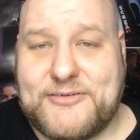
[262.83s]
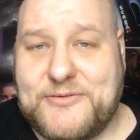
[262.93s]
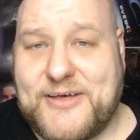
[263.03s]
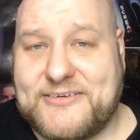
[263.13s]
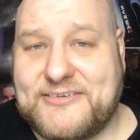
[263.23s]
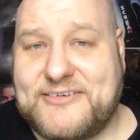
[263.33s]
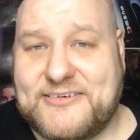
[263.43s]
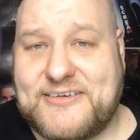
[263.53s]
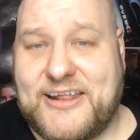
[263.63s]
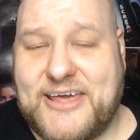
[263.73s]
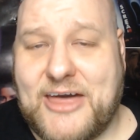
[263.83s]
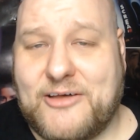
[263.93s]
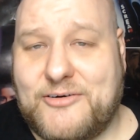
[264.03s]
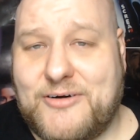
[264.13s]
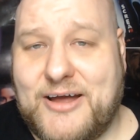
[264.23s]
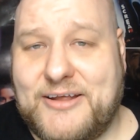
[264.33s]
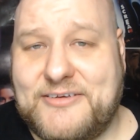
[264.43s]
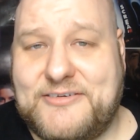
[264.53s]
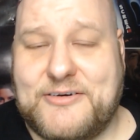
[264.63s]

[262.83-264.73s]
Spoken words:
and 2006 had a calendar on it.